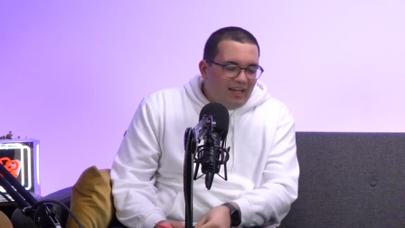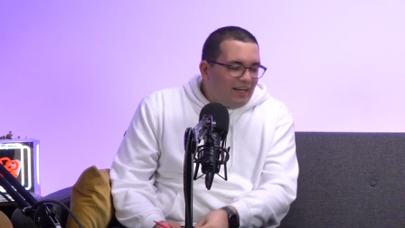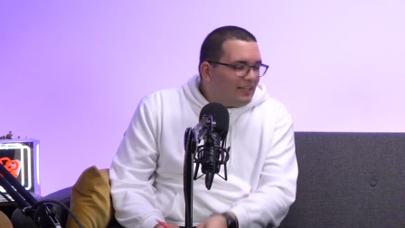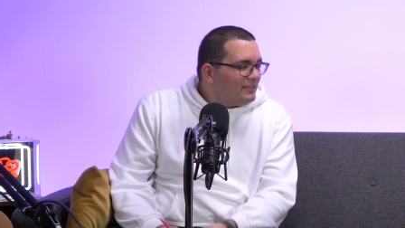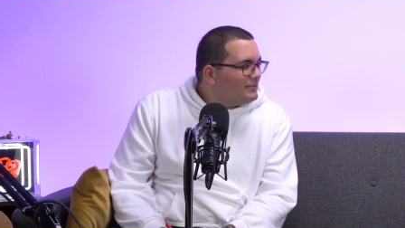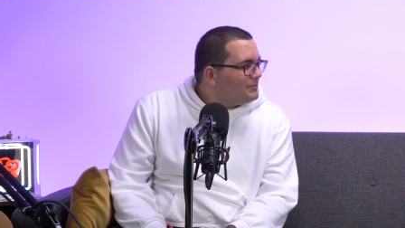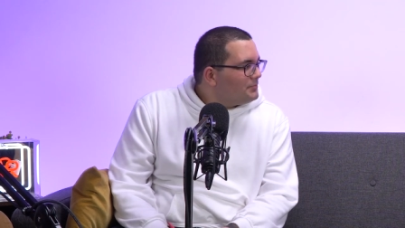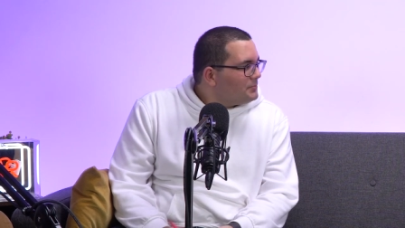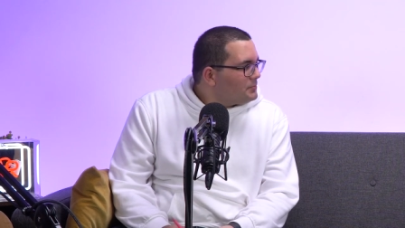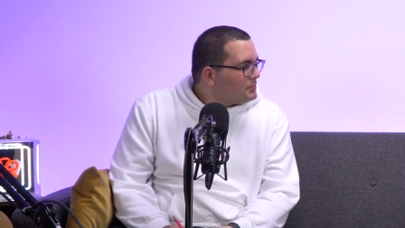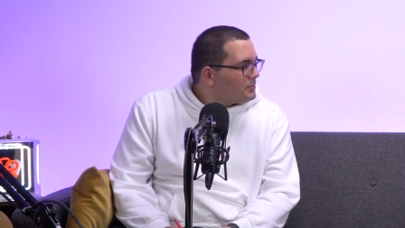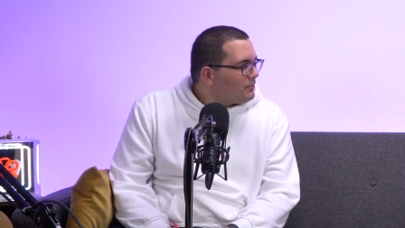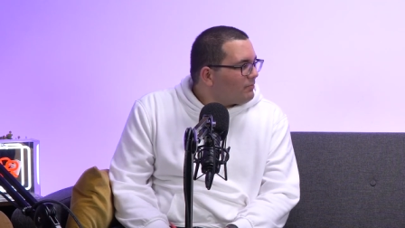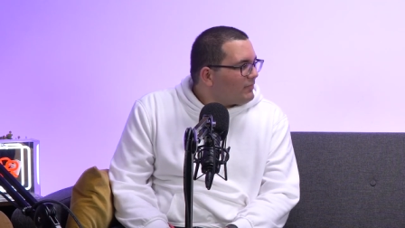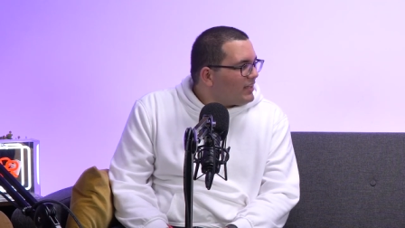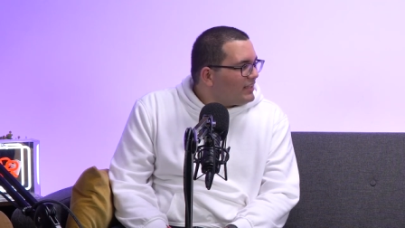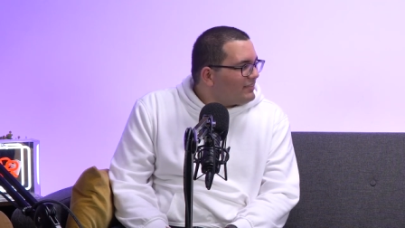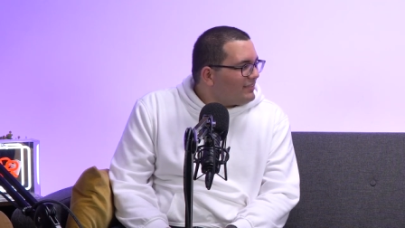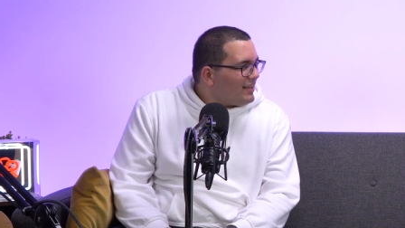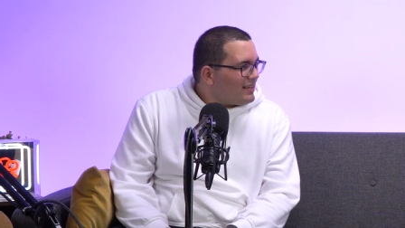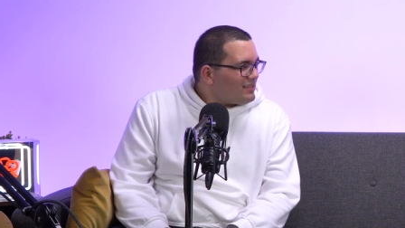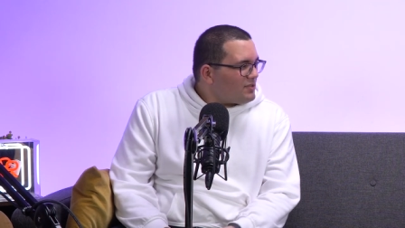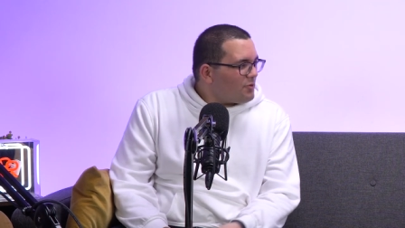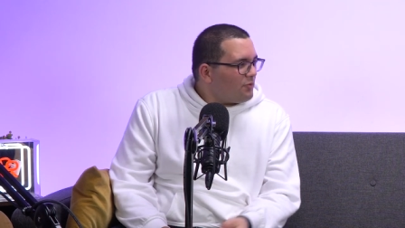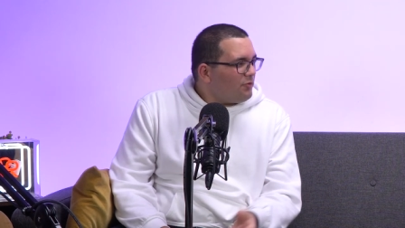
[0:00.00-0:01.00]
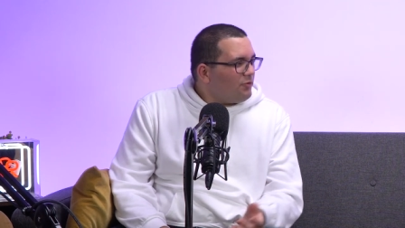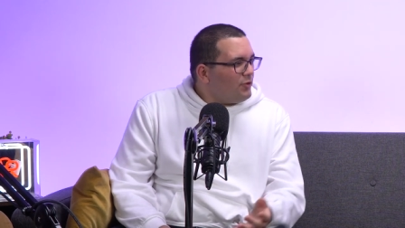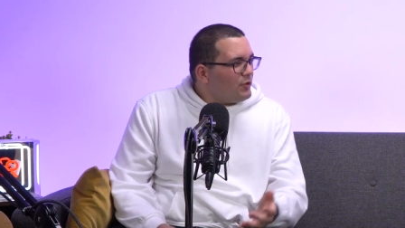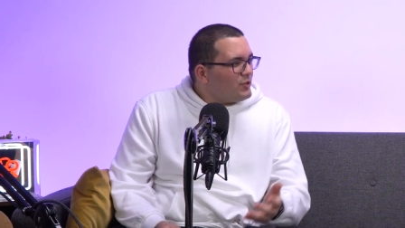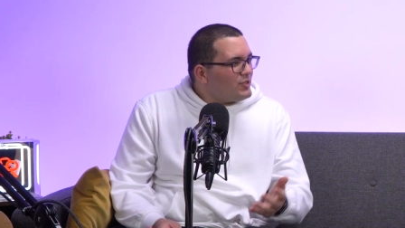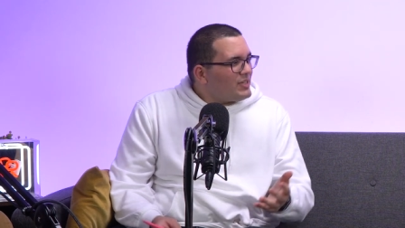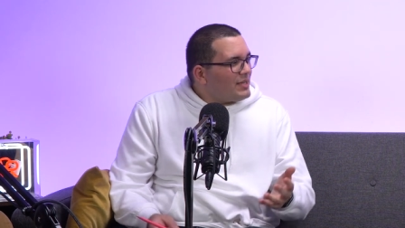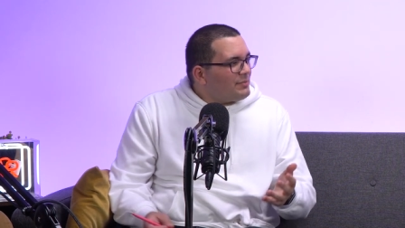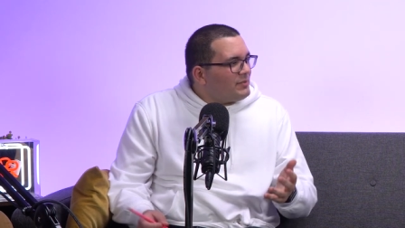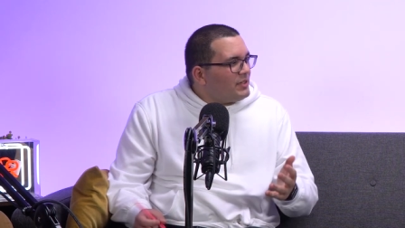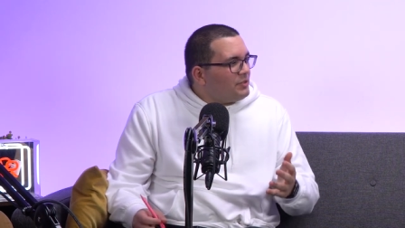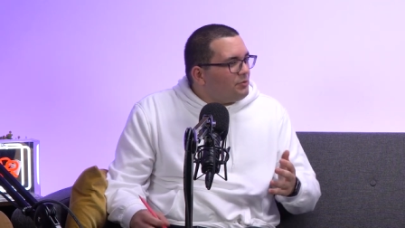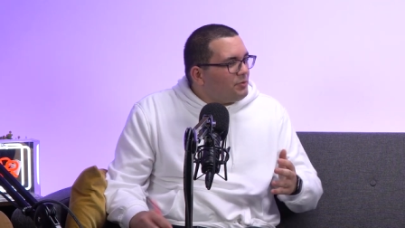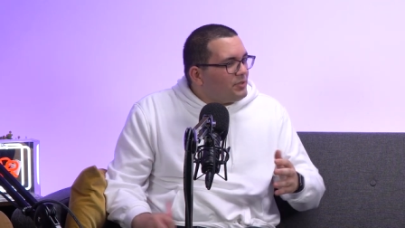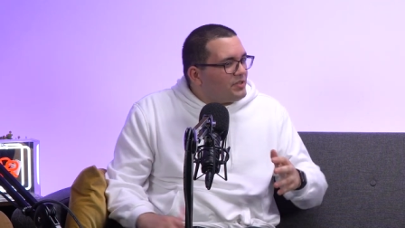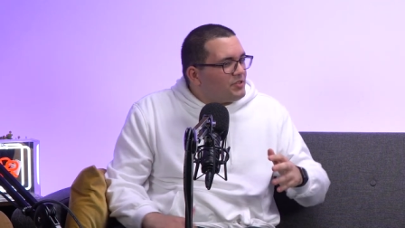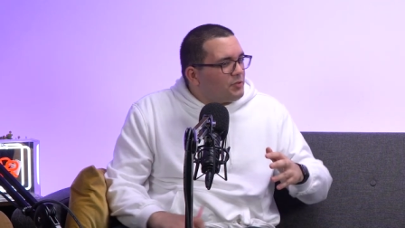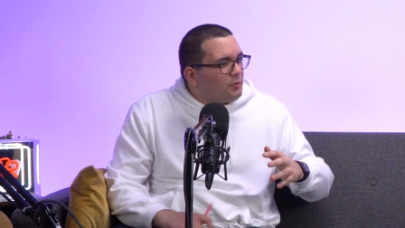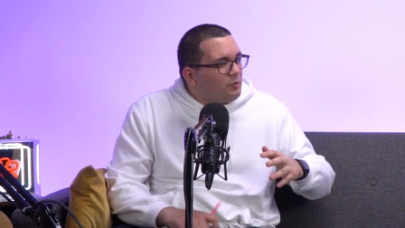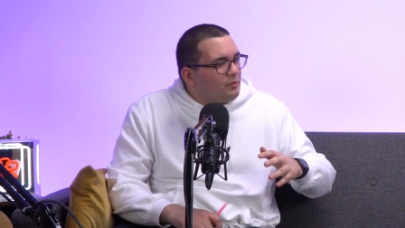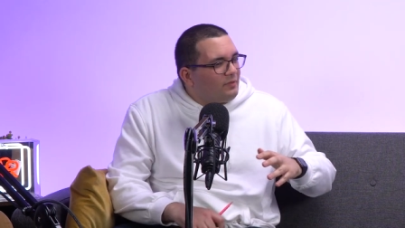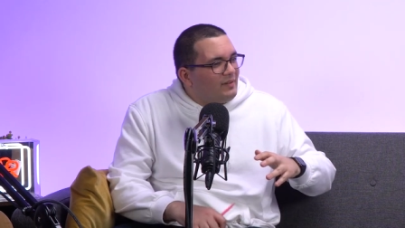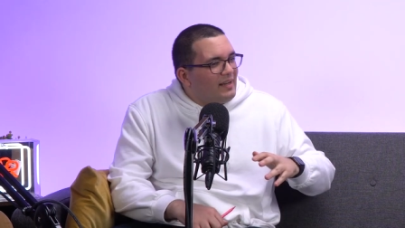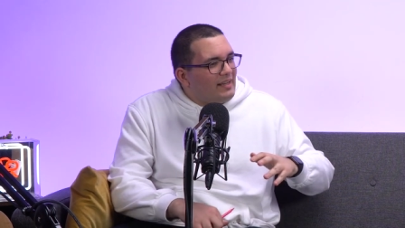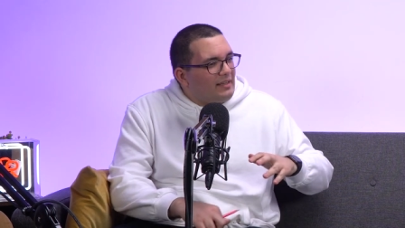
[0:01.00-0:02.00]
and that's the first time they do this
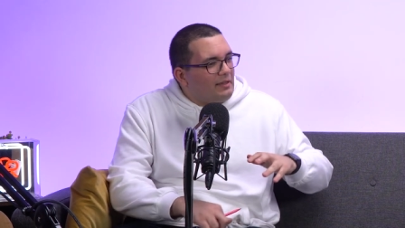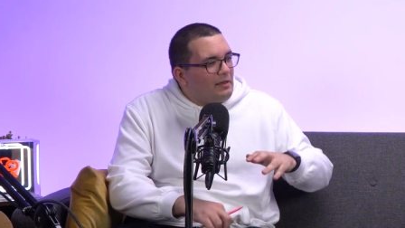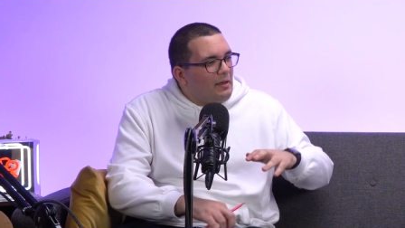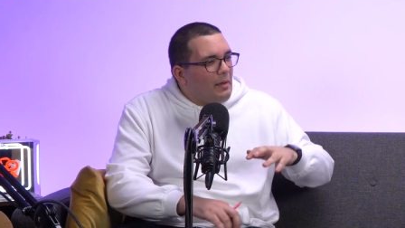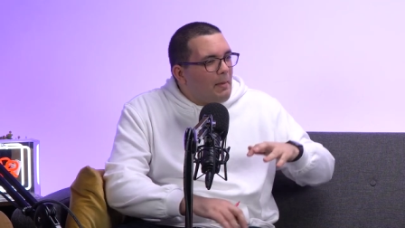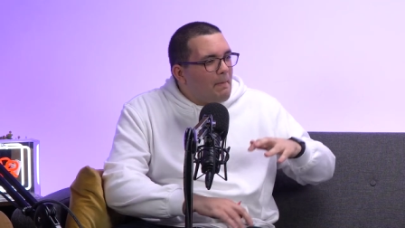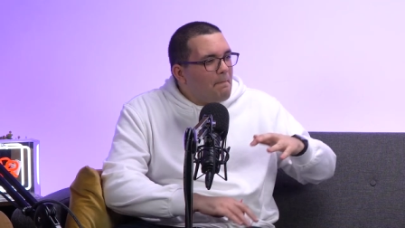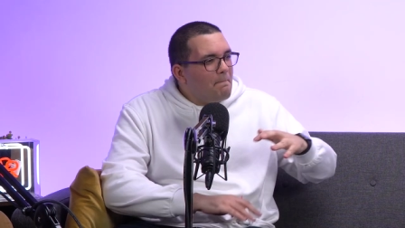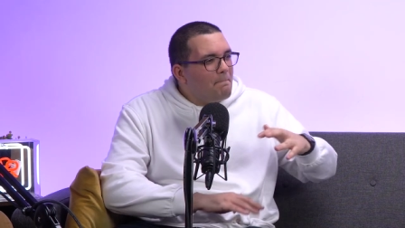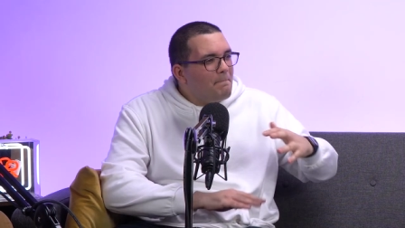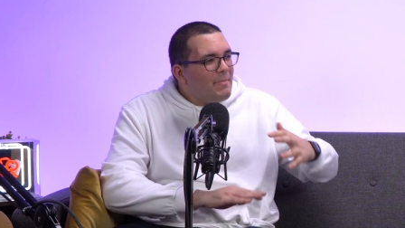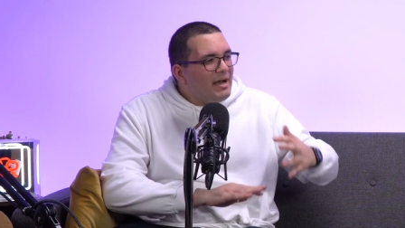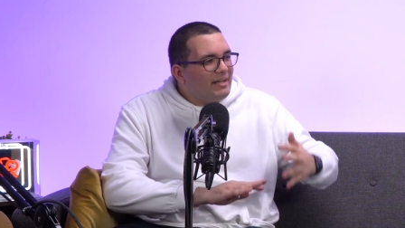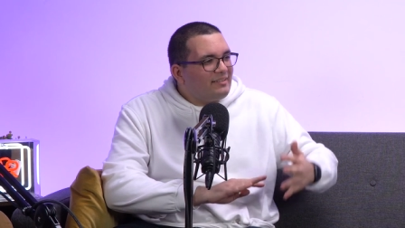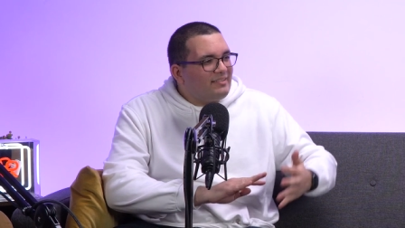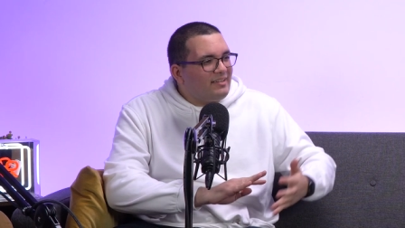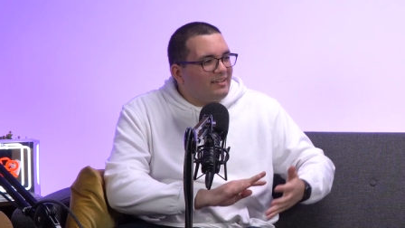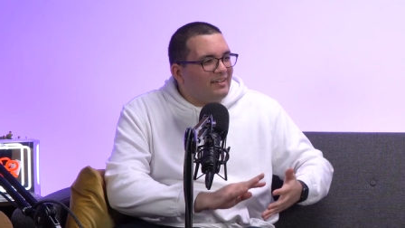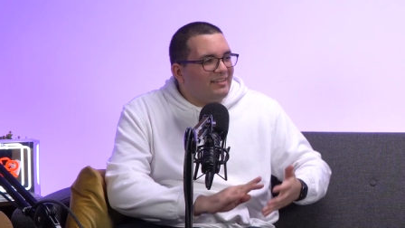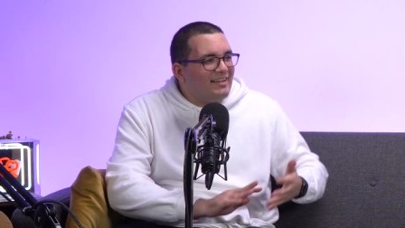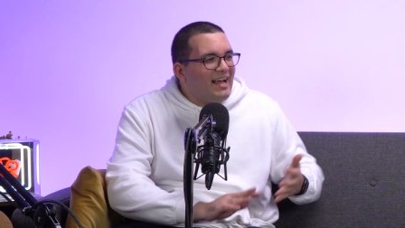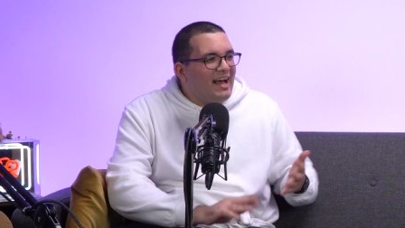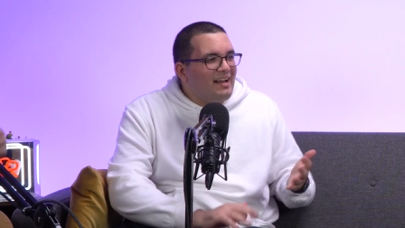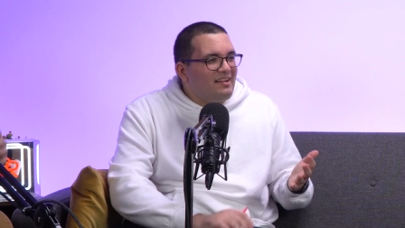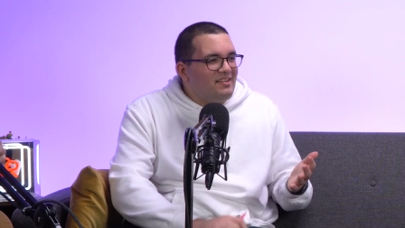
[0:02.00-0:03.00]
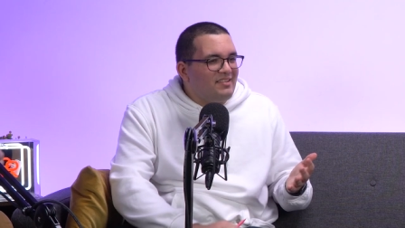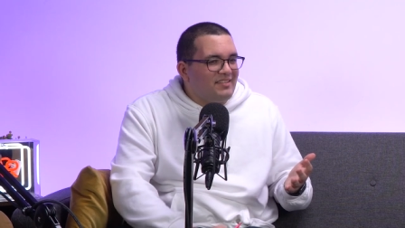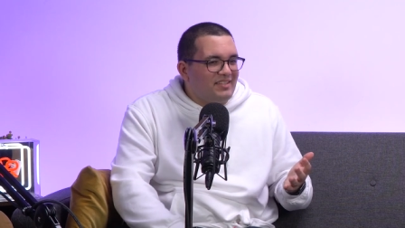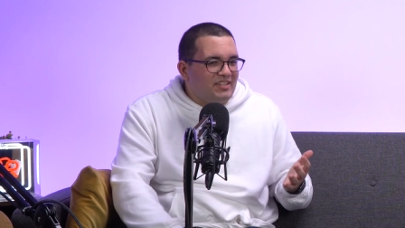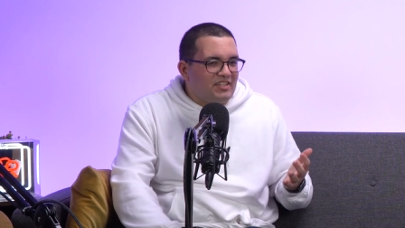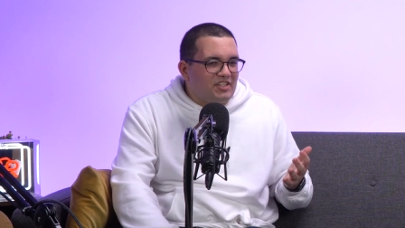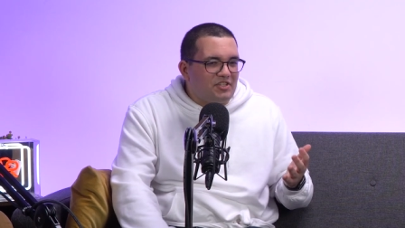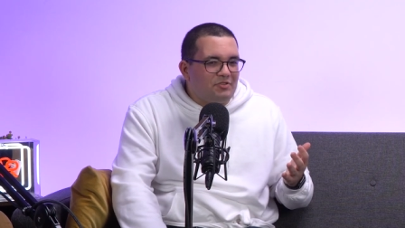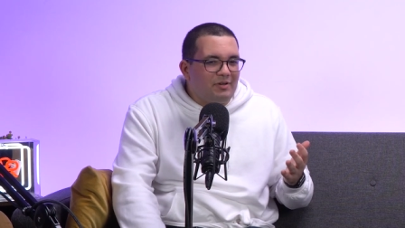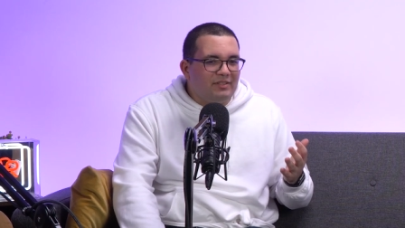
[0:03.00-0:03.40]
sort of like meta analysis,